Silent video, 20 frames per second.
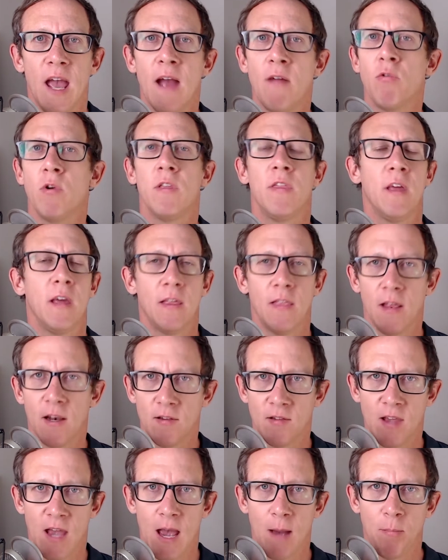everything that
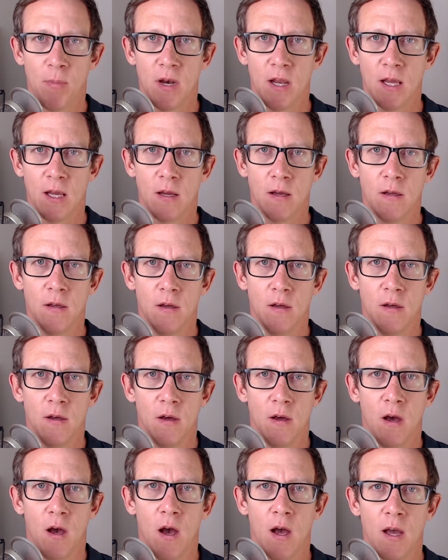is happening
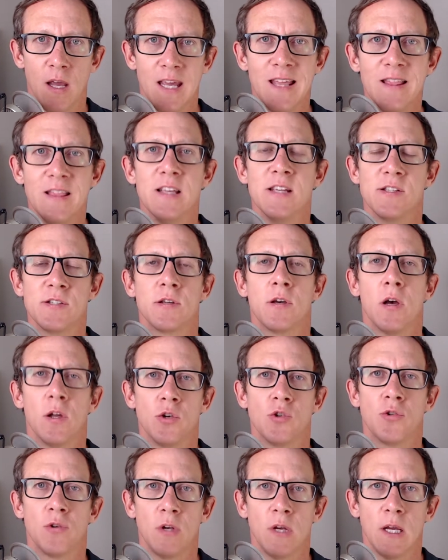in this
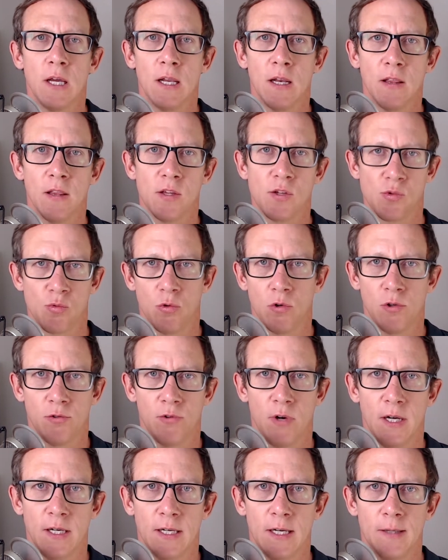country and in this world
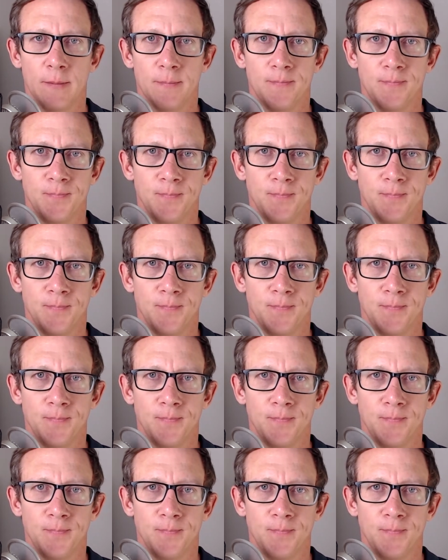right now.